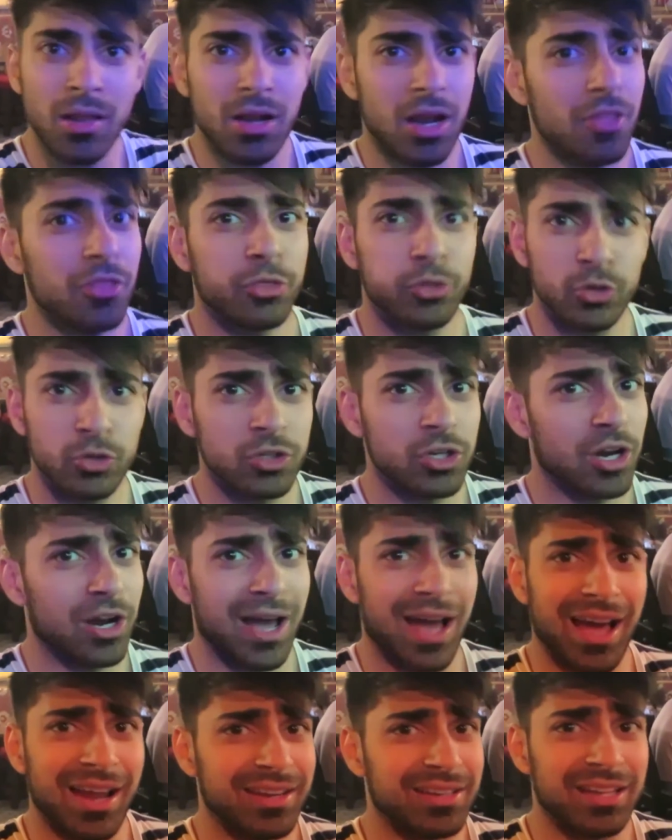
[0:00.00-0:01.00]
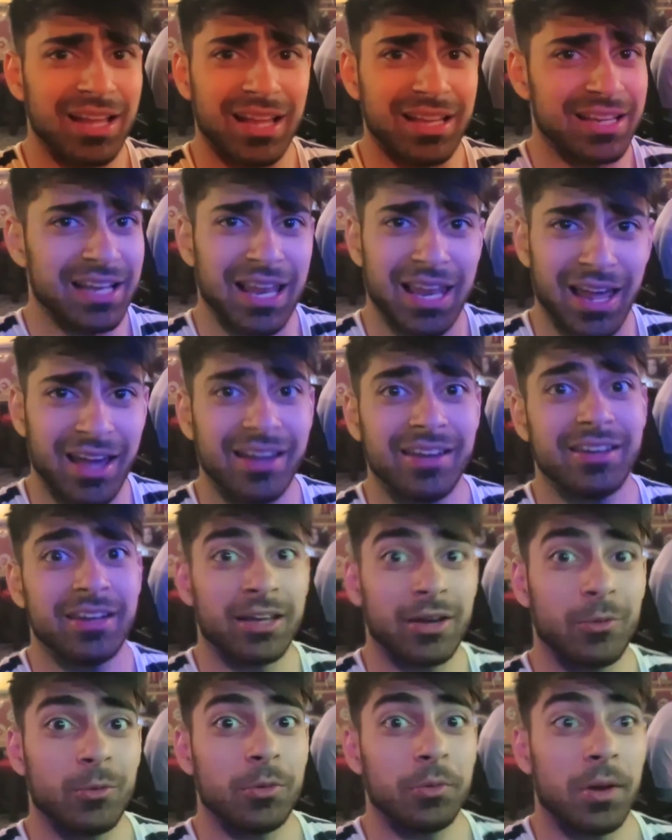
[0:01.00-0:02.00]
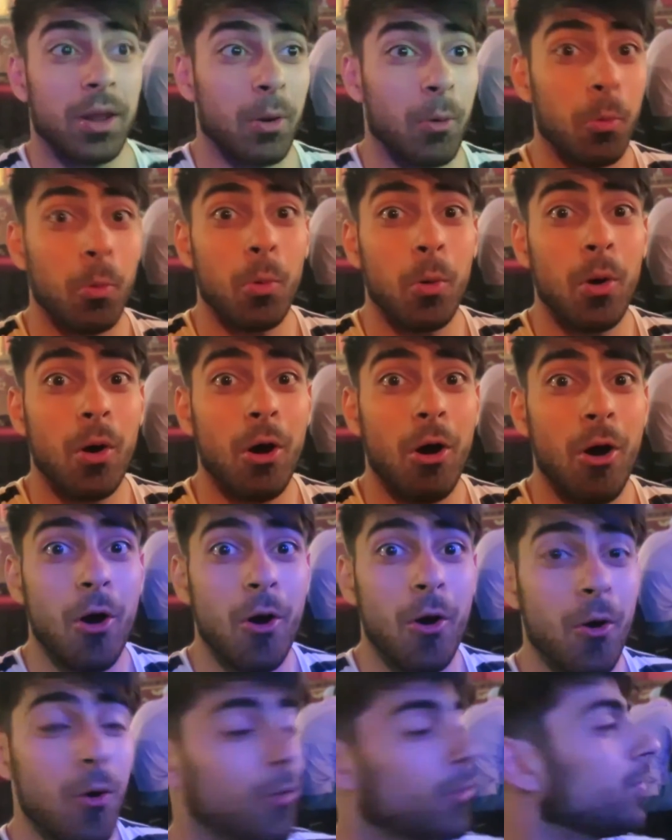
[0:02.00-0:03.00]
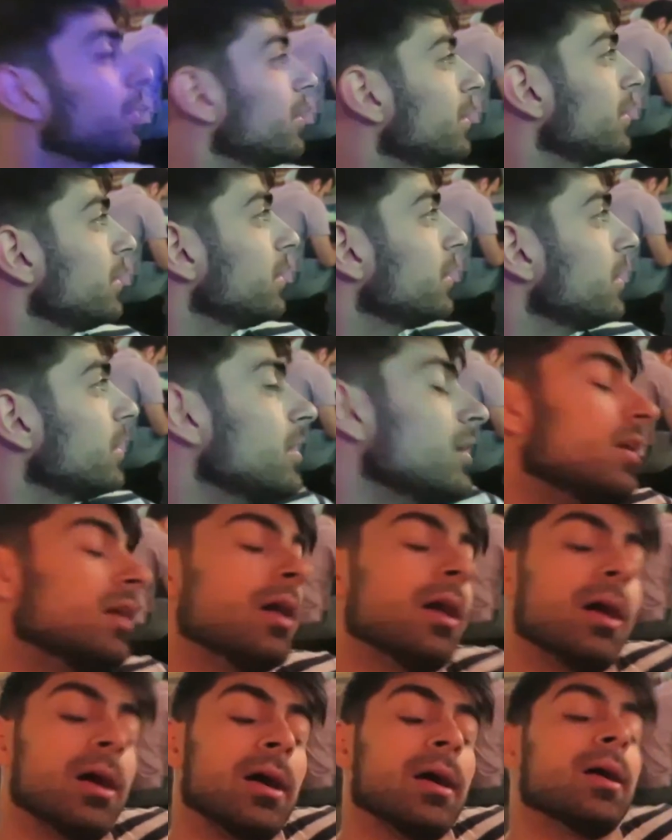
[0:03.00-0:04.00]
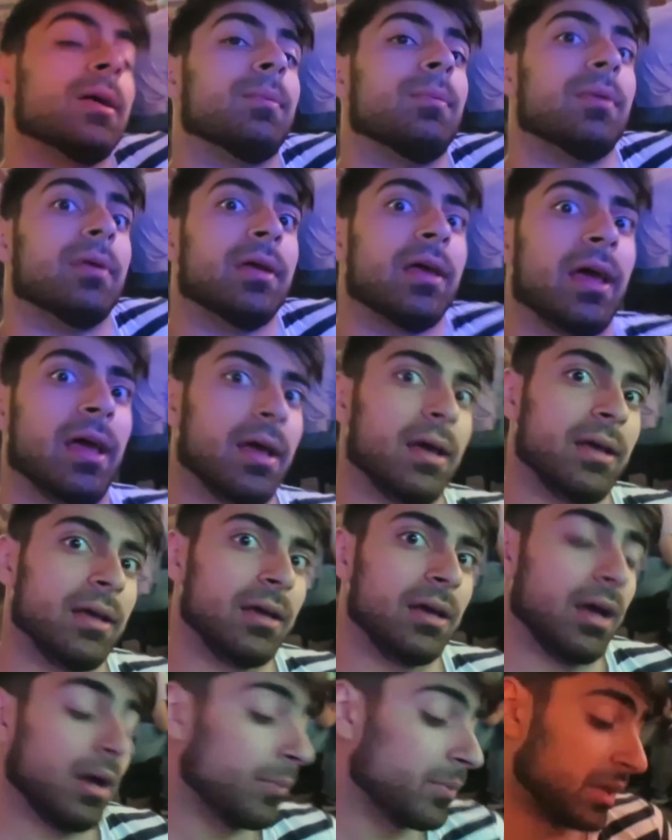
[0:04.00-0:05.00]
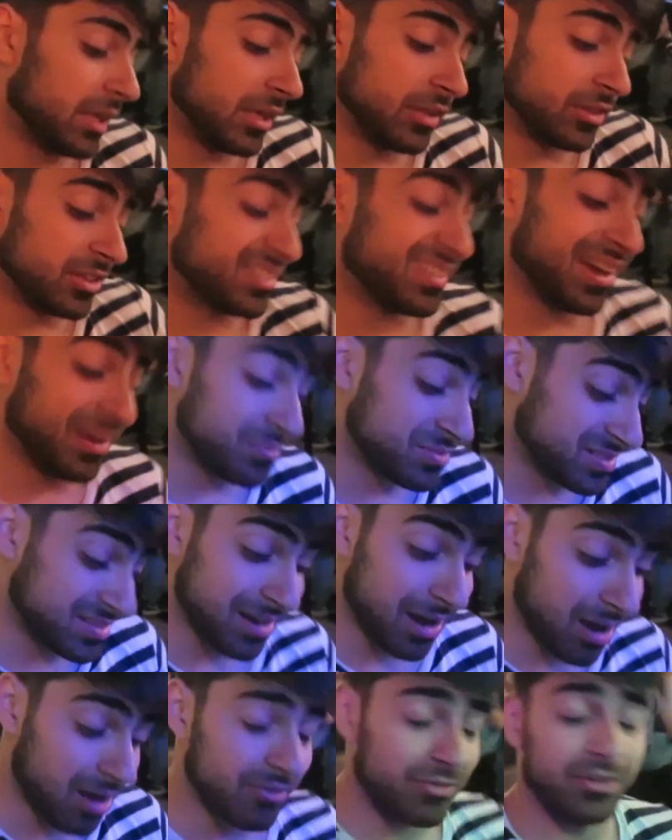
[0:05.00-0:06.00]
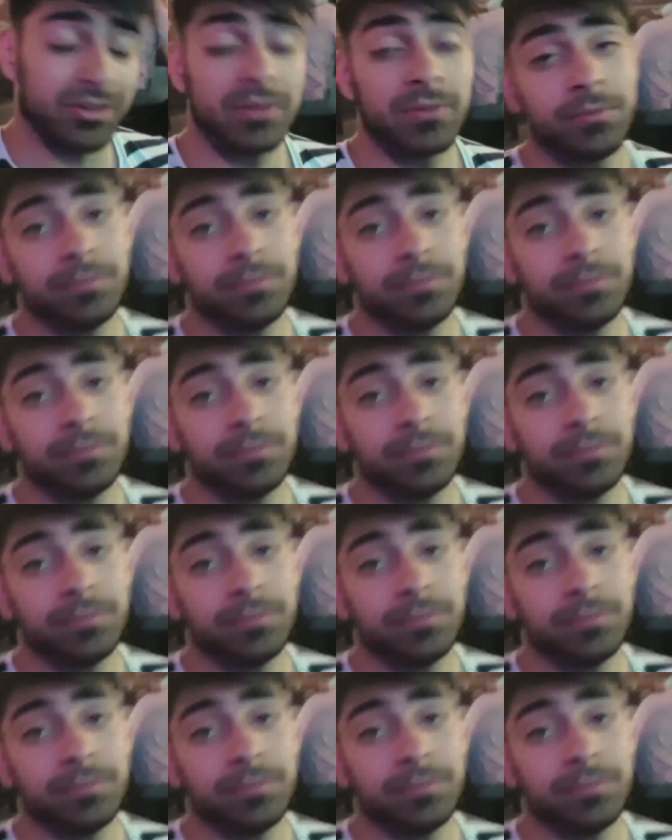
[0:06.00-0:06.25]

Uh, thunder and like lightning, and we were like, whoa! But yeah. I'm gonna eat this, I'm starving.